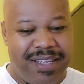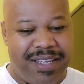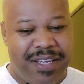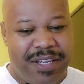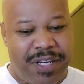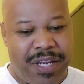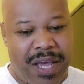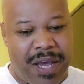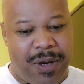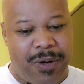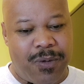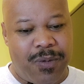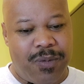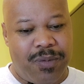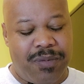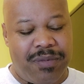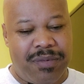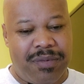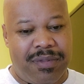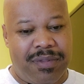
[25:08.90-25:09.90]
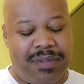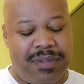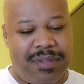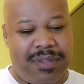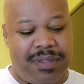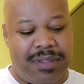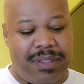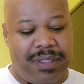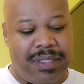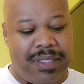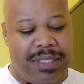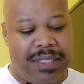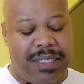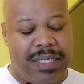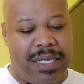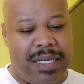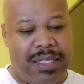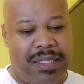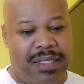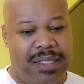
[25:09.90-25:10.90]
Now,
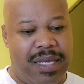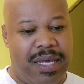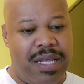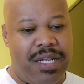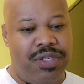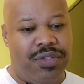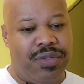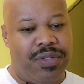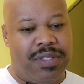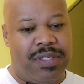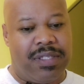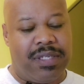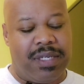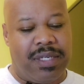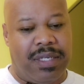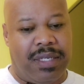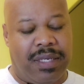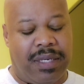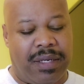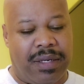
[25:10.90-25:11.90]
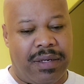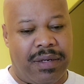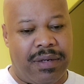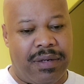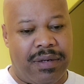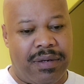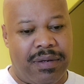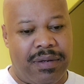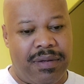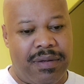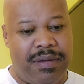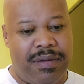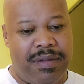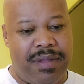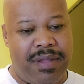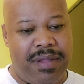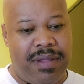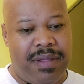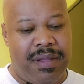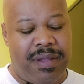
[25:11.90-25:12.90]
it's interesting here.
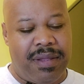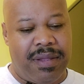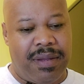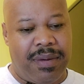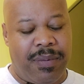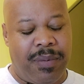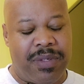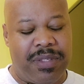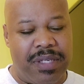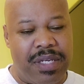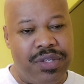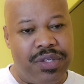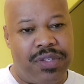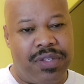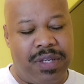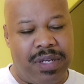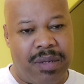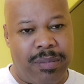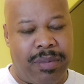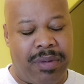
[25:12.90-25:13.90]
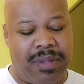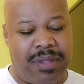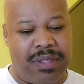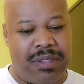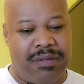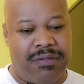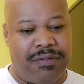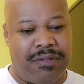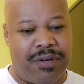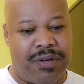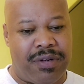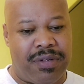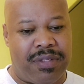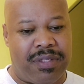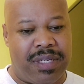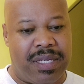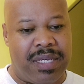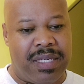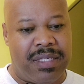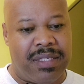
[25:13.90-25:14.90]
What's interesting about this
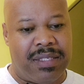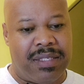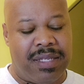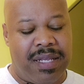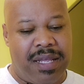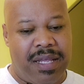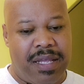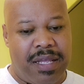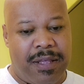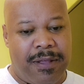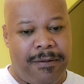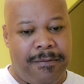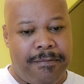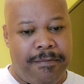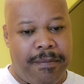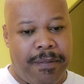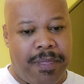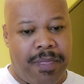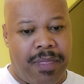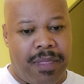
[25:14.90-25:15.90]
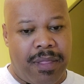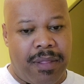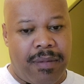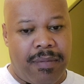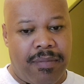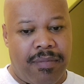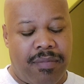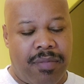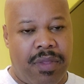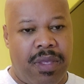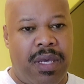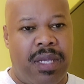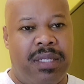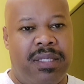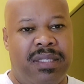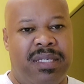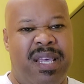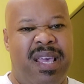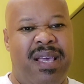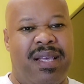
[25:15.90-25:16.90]
verse is it
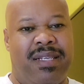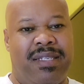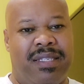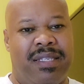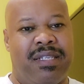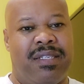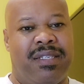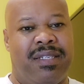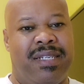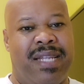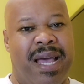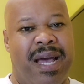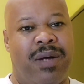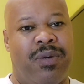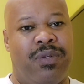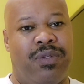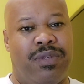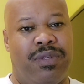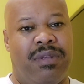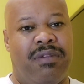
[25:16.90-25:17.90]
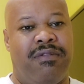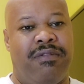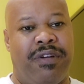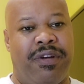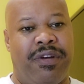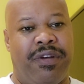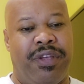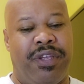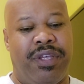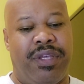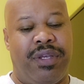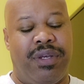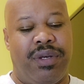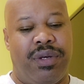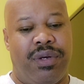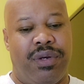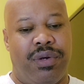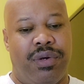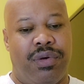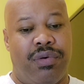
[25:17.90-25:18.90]
takes us down to the very
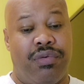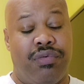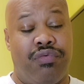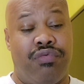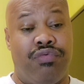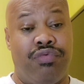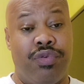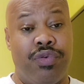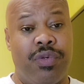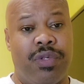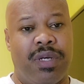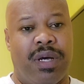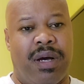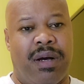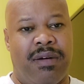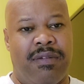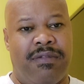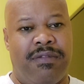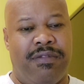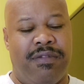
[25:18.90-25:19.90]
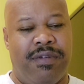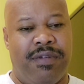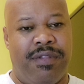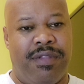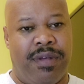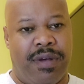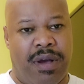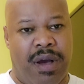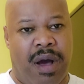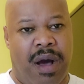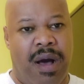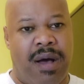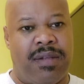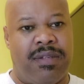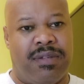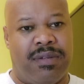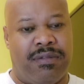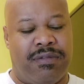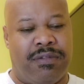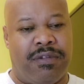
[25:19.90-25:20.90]
root of the
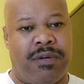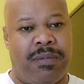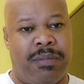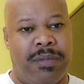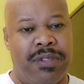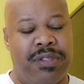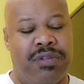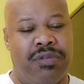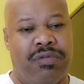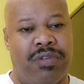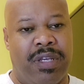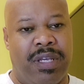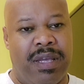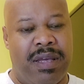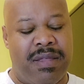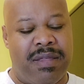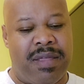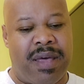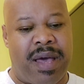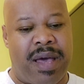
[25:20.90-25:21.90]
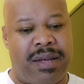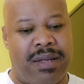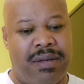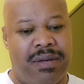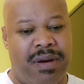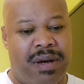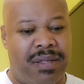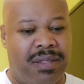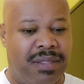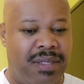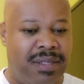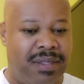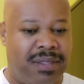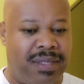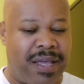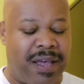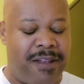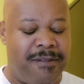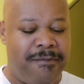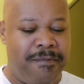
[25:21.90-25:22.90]
cause of our misery, in that God says
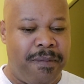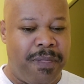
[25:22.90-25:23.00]
that